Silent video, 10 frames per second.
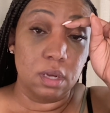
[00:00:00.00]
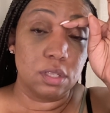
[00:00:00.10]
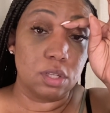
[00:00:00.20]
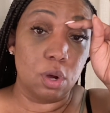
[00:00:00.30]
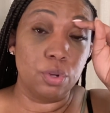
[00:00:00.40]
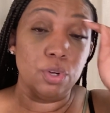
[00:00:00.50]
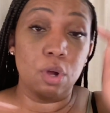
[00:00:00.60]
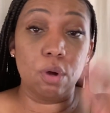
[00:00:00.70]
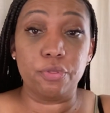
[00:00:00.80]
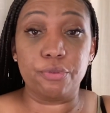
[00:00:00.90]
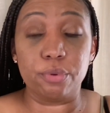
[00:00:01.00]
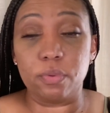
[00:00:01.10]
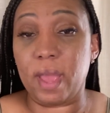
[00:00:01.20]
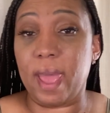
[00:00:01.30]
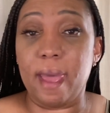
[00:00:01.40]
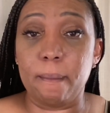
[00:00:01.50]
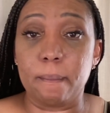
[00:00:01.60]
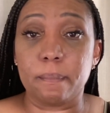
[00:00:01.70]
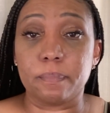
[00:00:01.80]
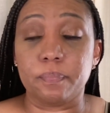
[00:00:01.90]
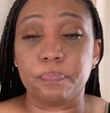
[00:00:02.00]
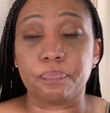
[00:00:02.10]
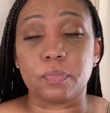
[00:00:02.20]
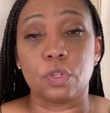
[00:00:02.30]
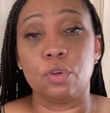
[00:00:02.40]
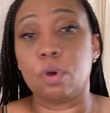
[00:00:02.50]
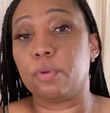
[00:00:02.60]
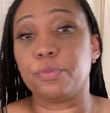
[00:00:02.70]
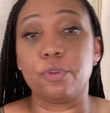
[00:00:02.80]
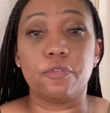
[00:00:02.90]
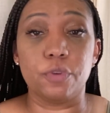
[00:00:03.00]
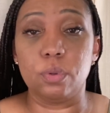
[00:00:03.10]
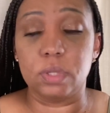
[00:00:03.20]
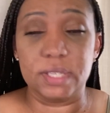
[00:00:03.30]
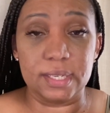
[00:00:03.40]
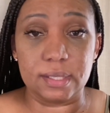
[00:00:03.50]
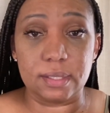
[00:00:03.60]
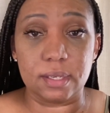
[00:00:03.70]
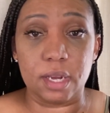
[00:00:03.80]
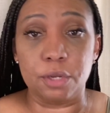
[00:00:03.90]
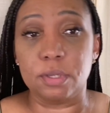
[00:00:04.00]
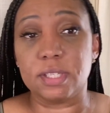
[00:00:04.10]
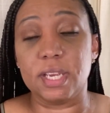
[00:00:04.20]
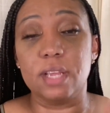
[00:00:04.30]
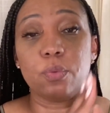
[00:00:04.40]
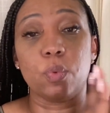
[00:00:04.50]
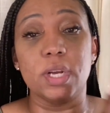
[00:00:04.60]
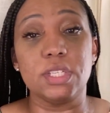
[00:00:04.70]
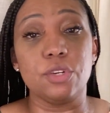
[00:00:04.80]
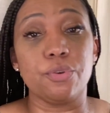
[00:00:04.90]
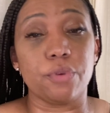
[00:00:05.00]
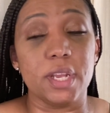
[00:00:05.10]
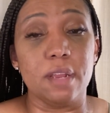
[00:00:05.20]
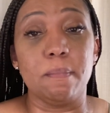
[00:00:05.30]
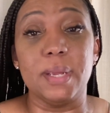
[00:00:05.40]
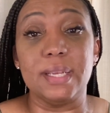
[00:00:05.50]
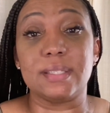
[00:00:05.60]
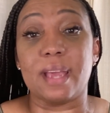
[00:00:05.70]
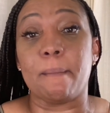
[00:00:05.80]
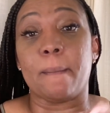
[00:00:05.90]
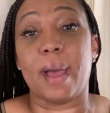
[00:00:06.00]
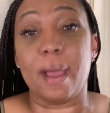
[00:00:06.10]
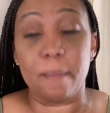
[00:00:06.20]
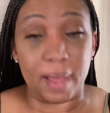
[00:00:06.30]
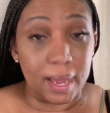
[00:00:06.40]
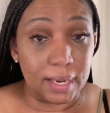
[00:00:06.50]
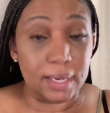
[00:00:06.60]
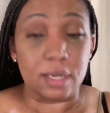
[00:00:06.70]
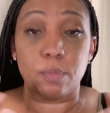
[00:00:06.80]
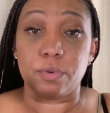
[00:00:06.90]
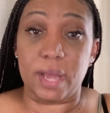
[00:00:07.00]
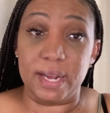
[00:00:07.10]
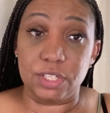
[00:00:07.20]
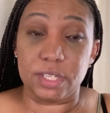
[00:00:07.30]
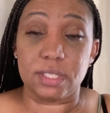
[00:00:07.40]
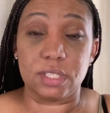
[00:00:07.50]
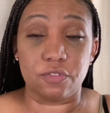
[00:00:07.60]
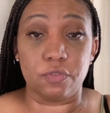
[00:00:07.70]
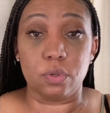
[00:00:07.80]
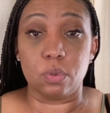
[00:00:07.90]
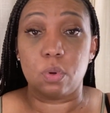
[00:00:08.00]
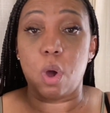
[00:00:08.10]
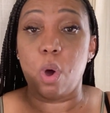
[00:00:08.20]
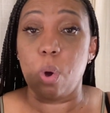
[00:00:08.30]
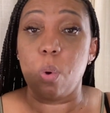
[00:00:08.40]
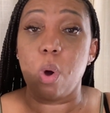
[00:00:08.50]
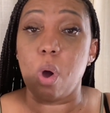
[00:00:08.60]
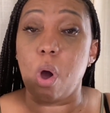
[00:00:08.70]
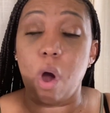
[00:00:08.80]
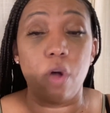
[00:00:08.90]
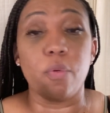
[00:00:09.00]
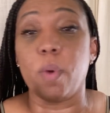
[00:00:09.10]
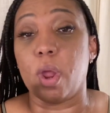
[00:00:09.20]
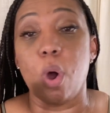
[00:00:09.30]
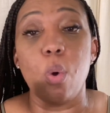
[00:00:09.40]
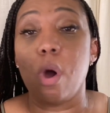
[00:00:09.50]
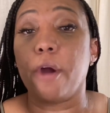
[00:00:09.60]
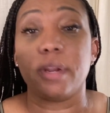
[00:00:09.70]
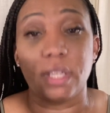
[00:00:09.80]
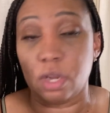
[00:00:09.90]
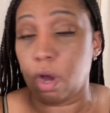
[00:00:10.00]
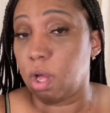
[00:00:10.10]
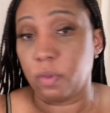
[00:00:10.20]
So you go through the app, you go through the food list, and you see the ones in green means that my body can digest this food wholeheartedly, all the